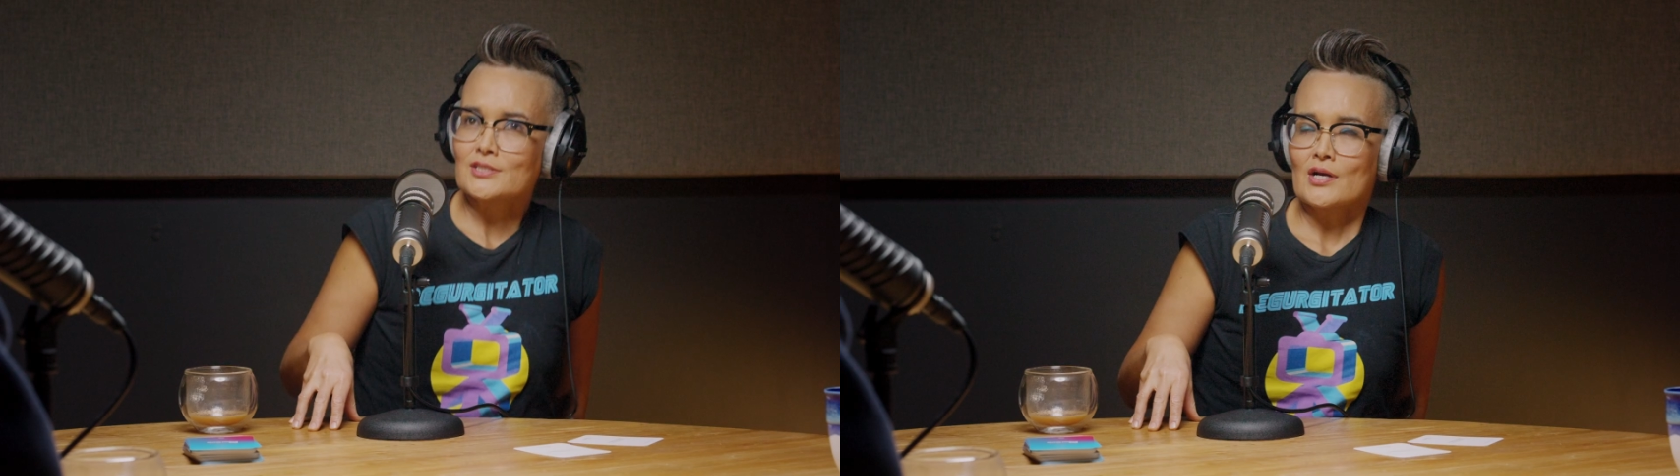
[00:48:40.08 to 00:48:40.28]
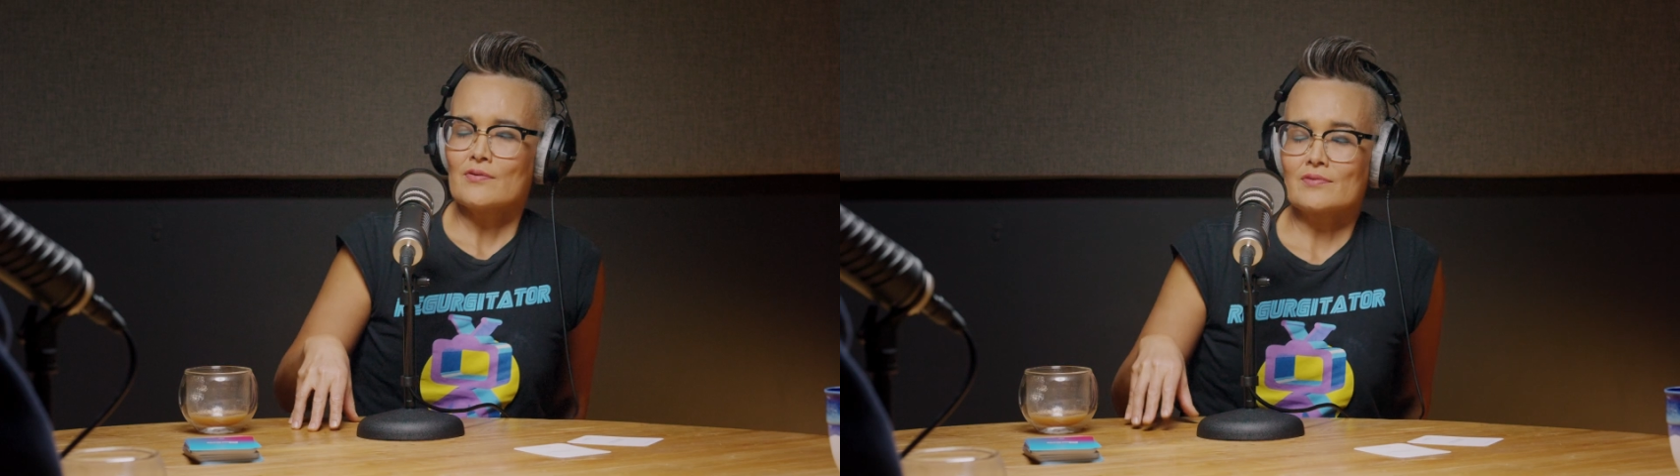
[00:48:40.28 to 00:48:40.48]

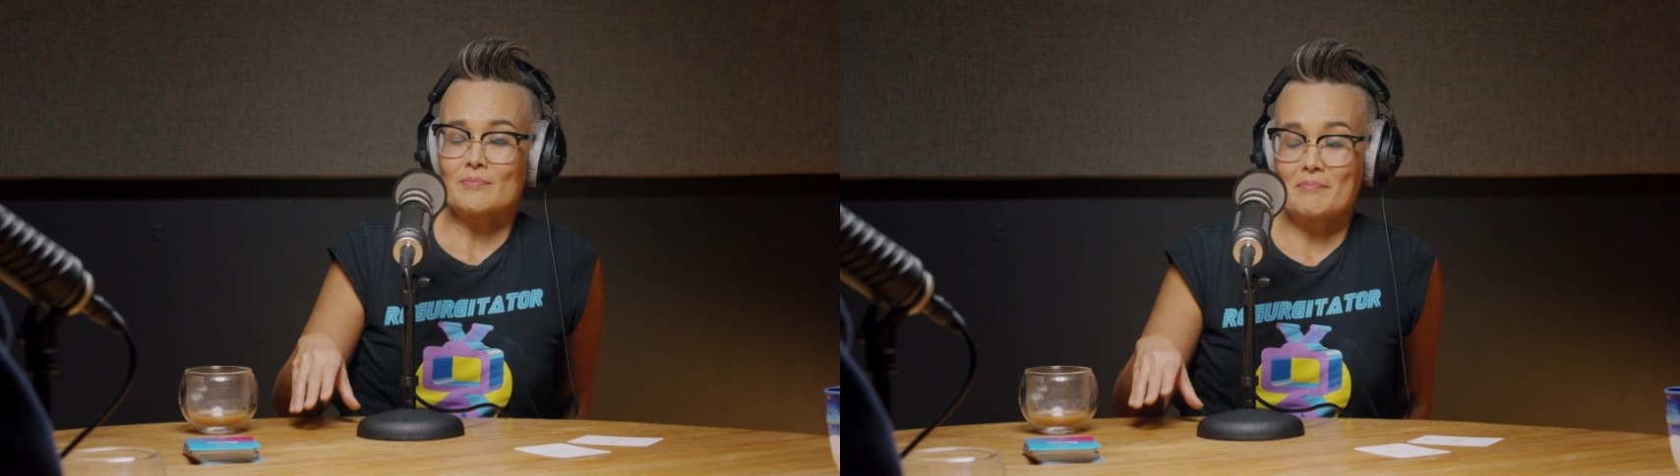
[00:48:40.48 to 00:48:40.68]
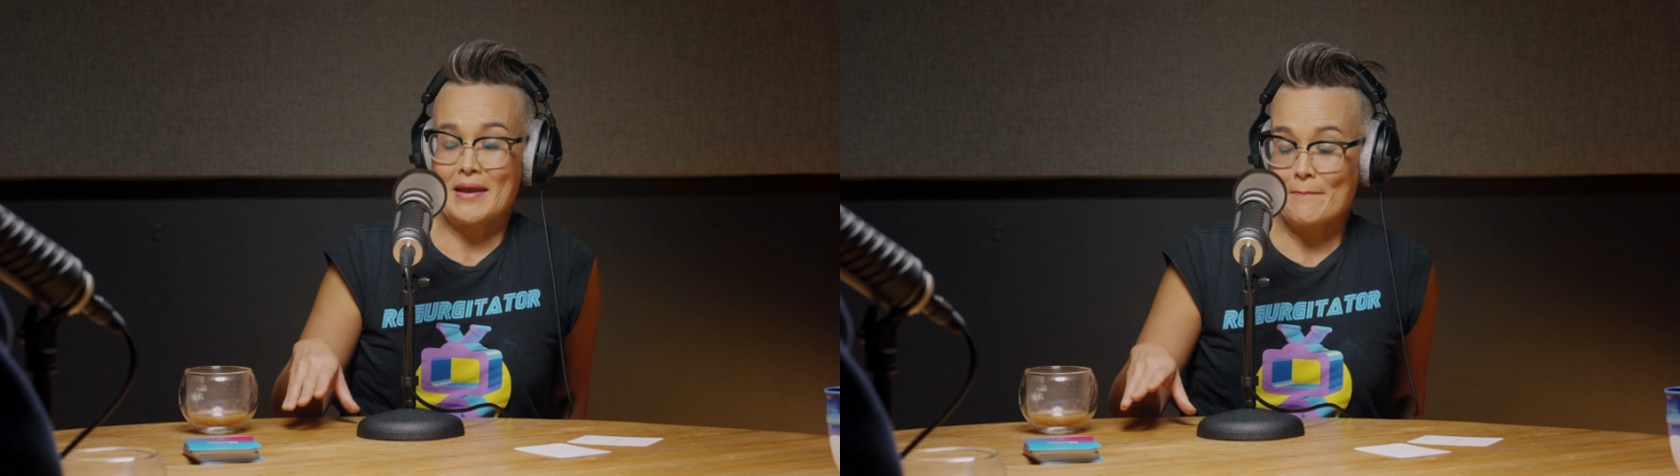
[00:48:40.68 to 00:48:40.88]
don't
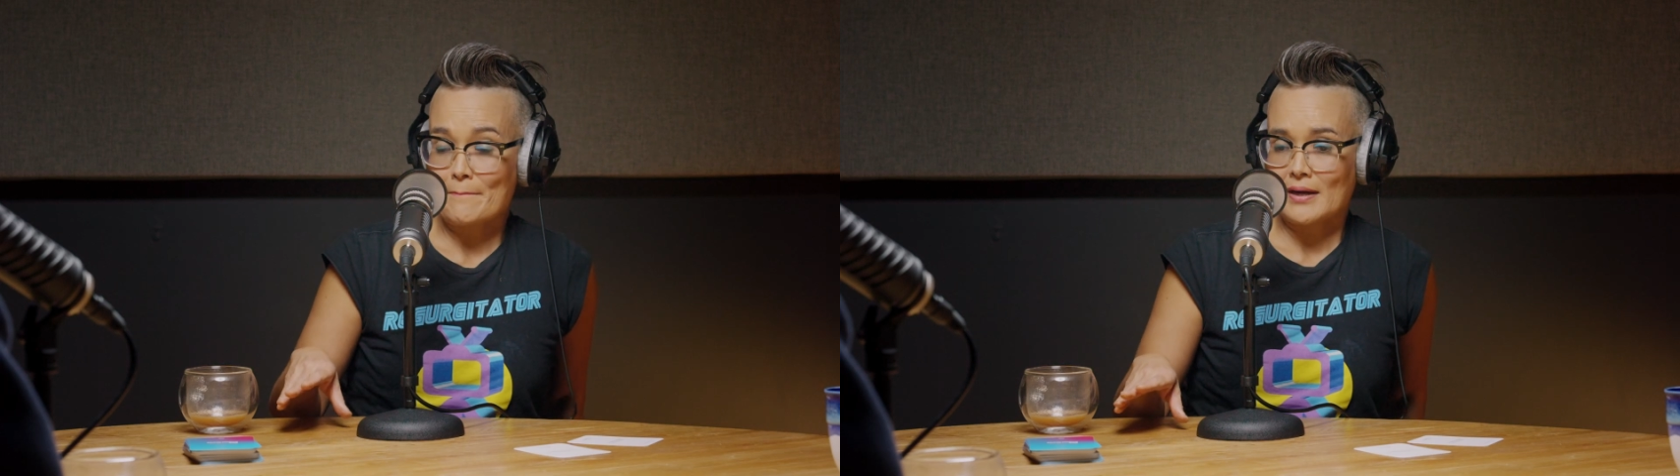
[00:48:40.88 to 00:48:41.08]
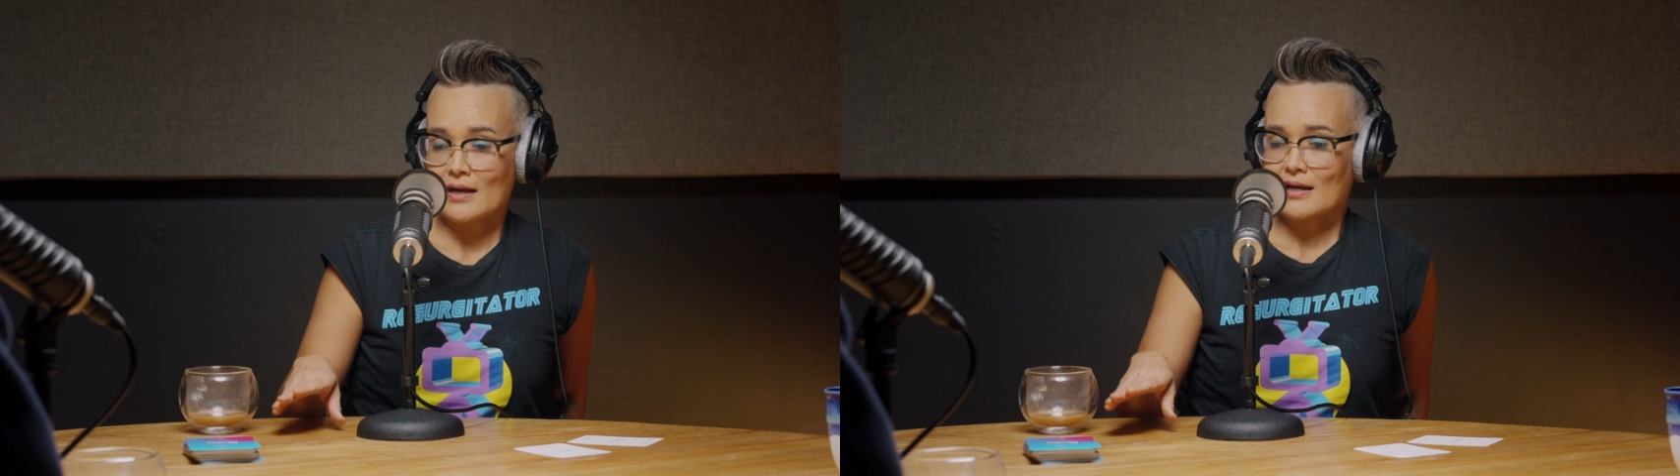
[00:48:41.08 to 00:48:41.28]

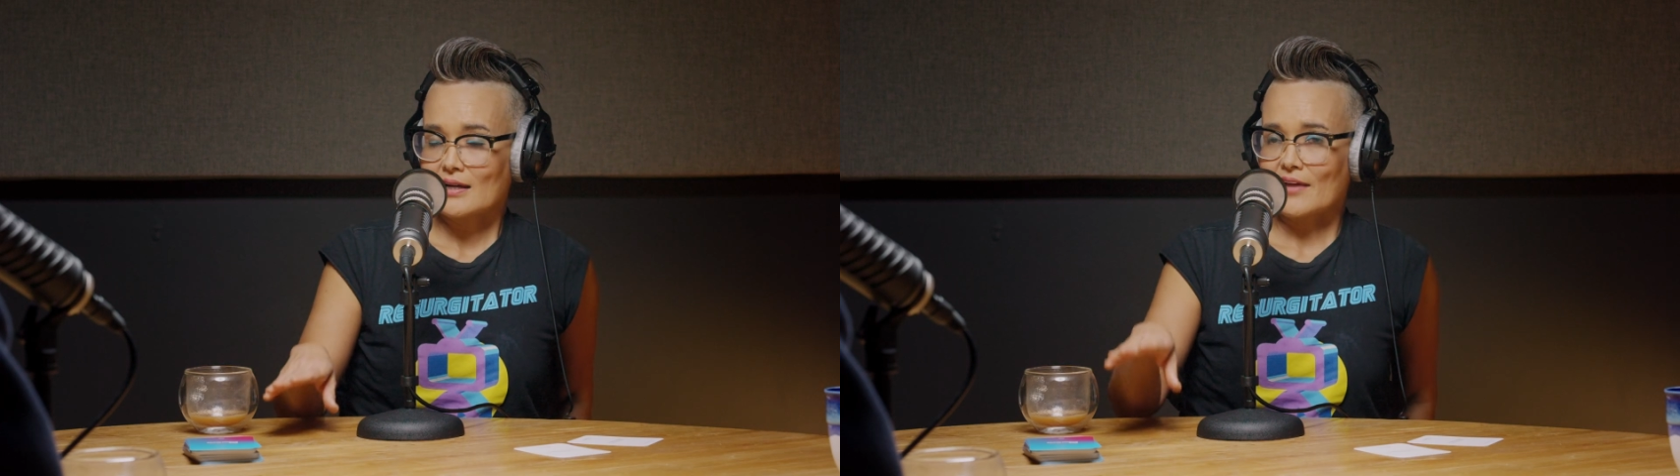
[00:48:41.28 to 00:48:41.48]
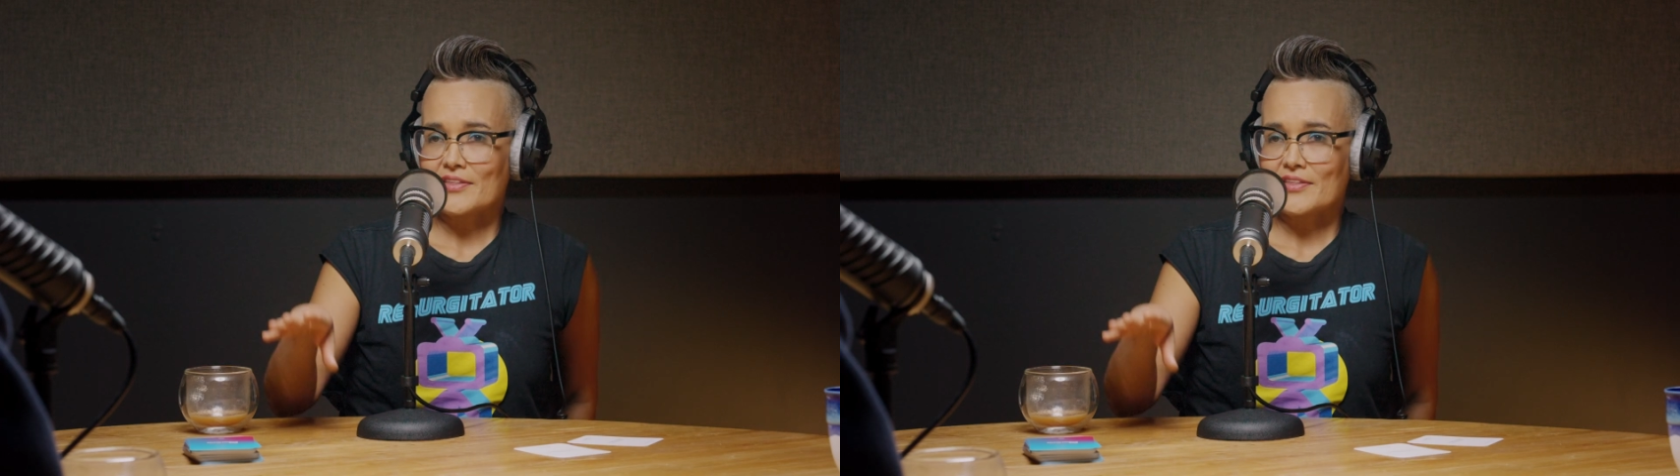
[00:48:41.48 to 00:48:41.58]
remember. I